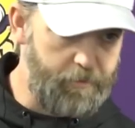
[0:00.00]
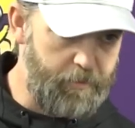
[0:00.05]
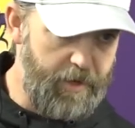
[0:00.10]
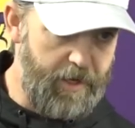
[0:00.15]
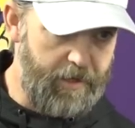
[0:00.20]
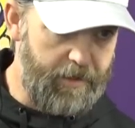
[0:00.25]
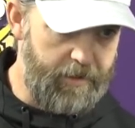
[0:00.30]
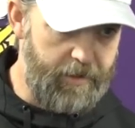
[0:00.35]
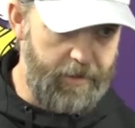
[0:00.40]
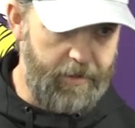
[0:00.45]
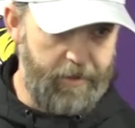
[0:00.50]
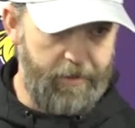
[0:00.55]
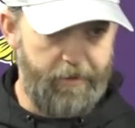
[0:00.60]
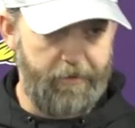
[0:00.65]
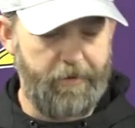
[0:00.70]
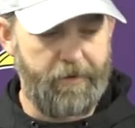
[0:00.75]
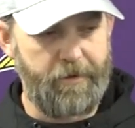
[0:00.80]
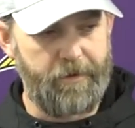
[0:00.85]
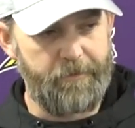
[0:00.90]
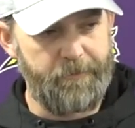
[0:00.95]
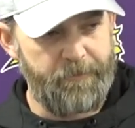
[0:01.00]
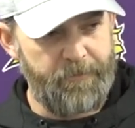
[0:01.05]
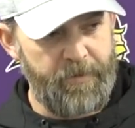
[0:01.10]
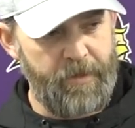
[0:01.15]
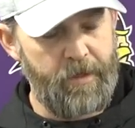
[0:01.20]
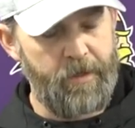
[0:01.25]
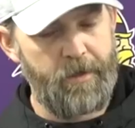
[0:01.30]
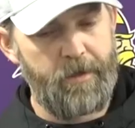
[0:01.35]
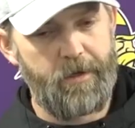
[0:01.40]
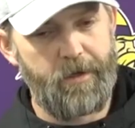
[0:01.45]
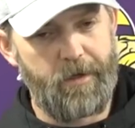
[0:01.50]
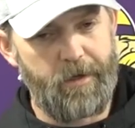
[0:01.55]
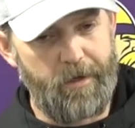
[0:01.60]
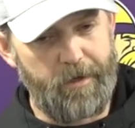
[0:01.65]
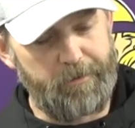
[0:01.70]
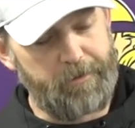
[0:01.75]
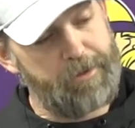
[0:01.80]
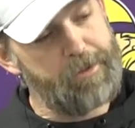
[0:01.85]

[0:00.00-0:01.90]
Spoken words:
back in and then he.